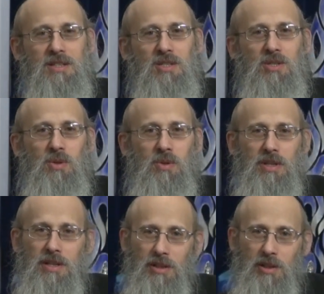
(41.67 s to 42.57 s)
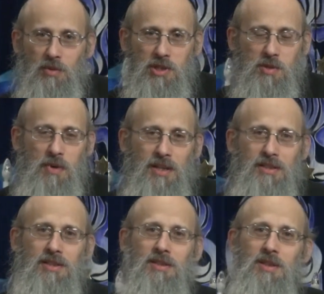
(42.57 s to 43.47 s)
So Hillel
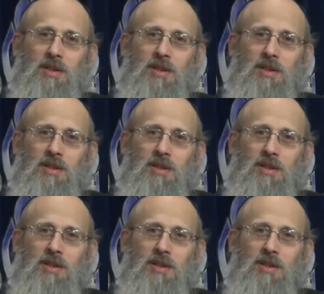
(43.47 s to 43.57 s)
responded